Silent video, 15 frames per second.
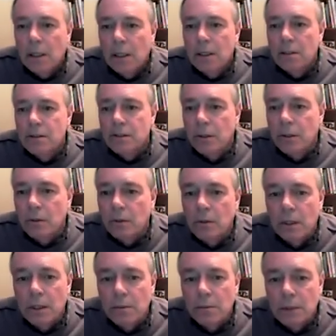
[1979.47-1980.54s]

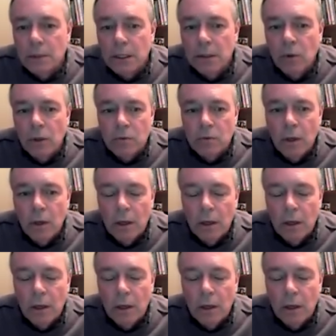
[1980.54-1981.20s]
So it worked well,